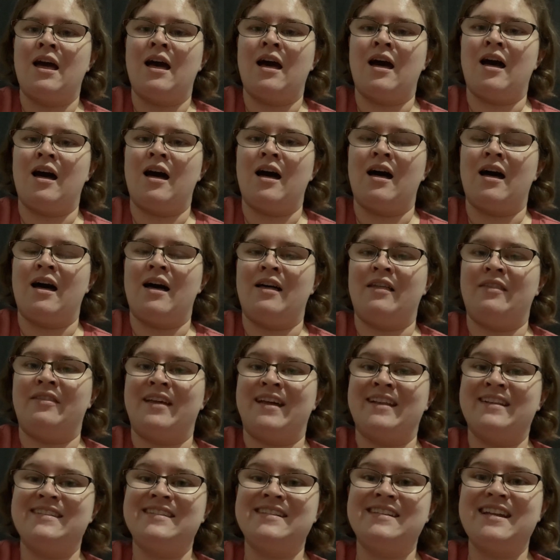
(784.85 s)
Uh,
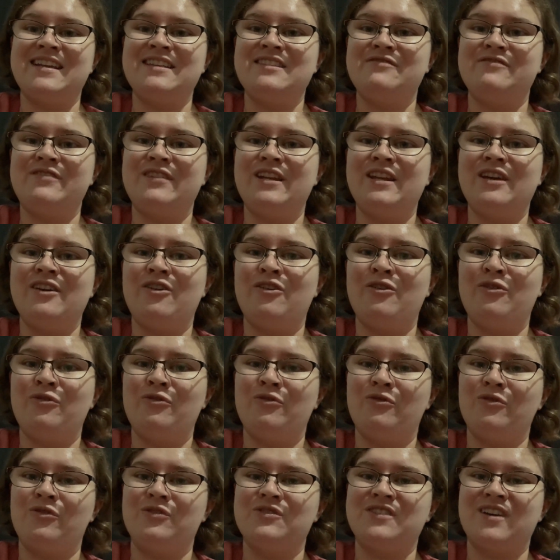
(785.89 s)
that's today's video.
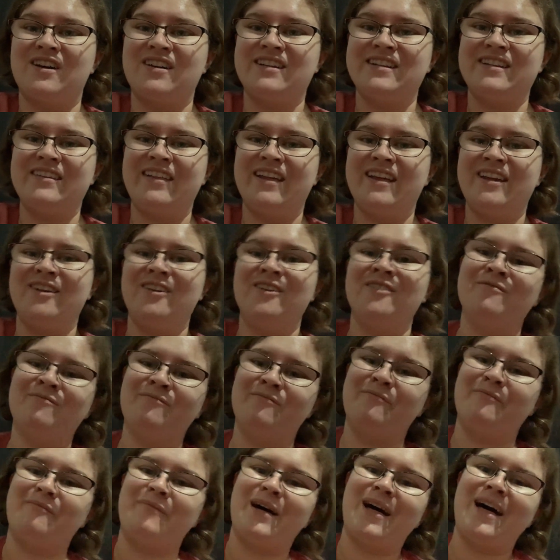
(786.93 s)
We'll talk to you later.
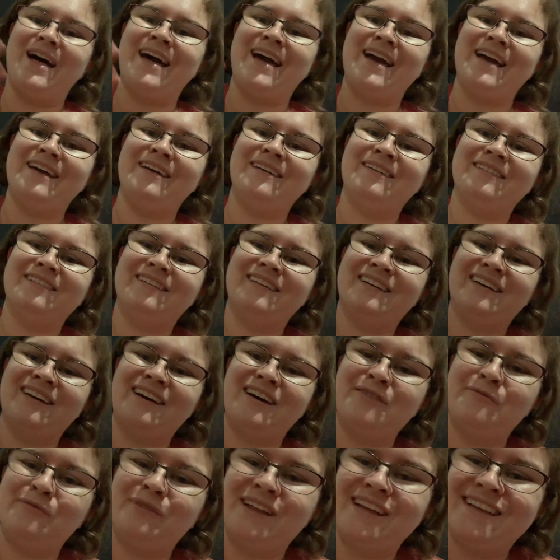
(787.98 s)
Bye.
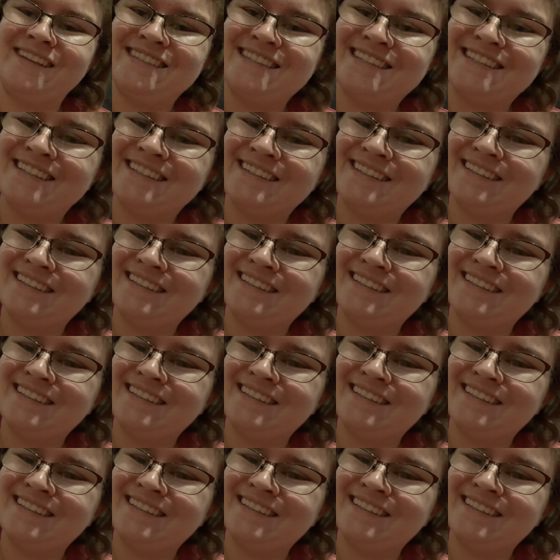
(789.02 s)
God bless.